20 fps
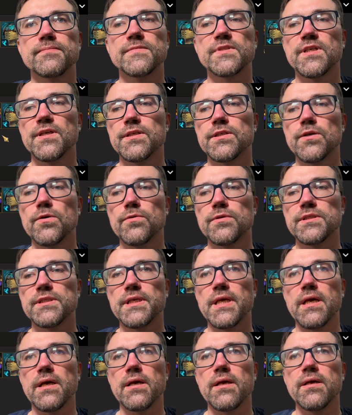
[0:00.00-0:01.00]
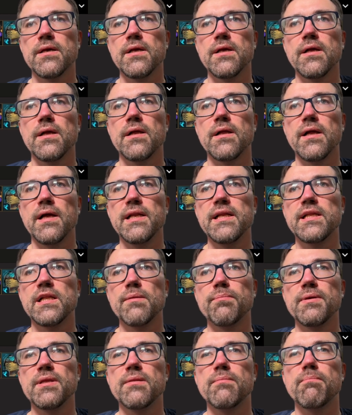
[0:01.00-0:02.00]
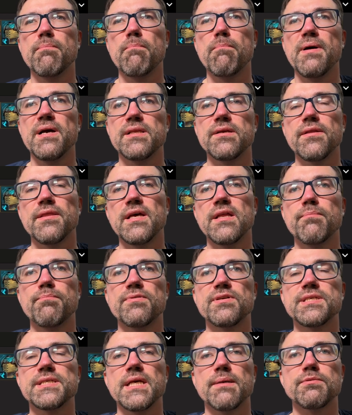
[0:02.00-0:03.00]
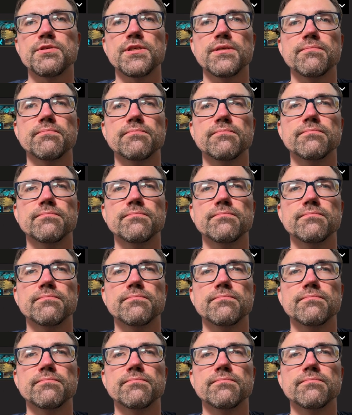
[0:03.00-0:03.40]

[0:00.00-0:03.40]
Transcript: So it's yeah, a little bit better than perception.